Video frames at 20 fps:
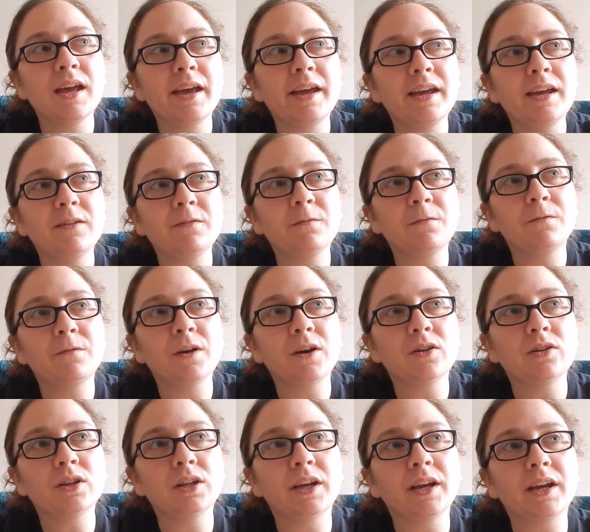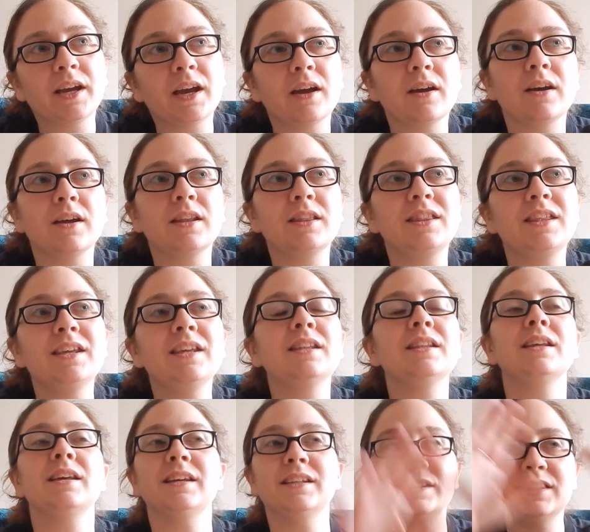it felt like,
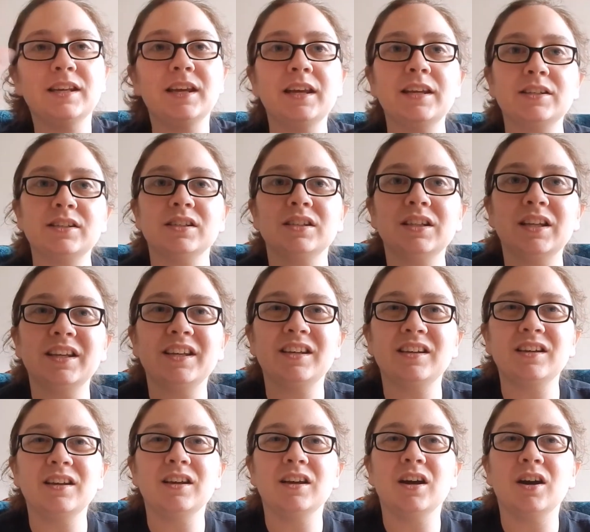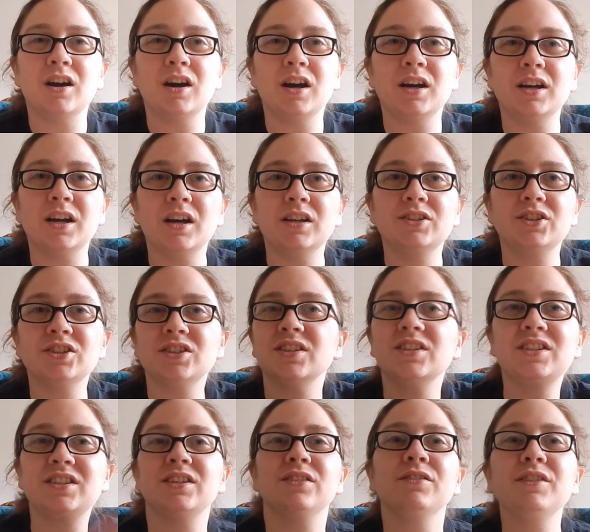it's like just a
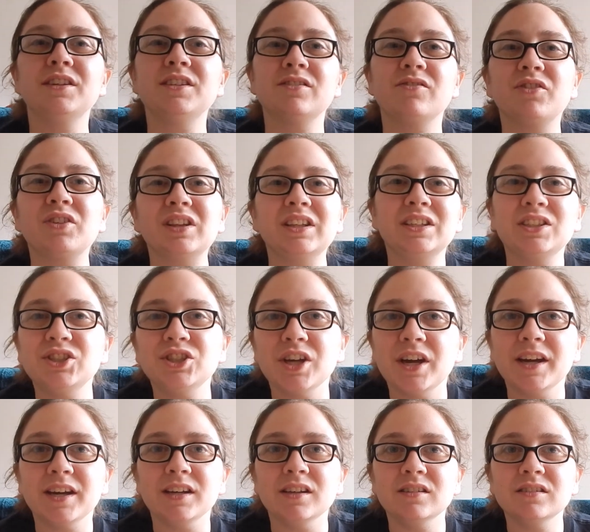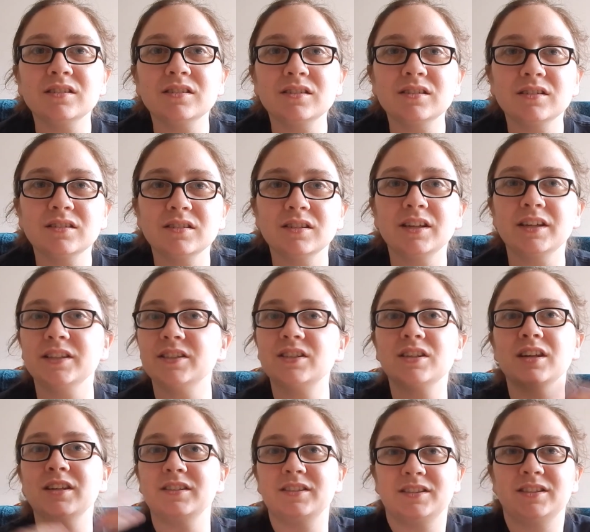series of cliches. It's
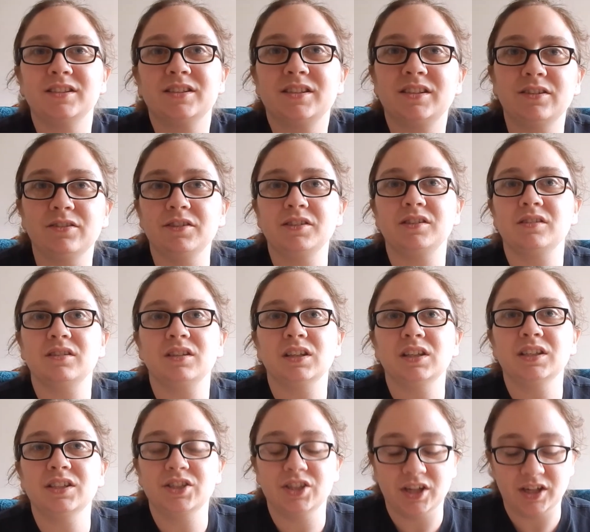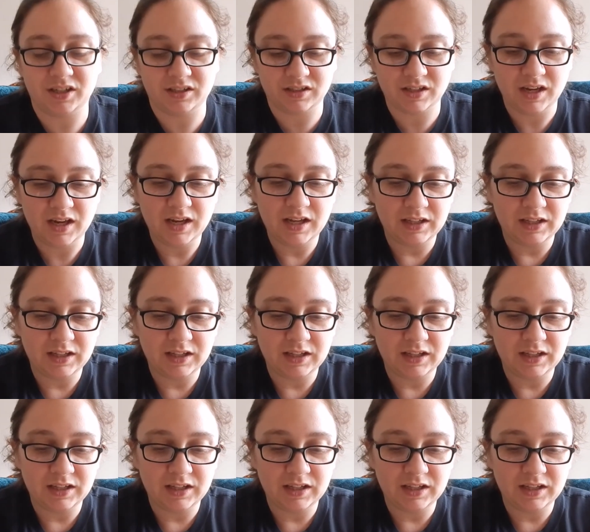a series of cliches.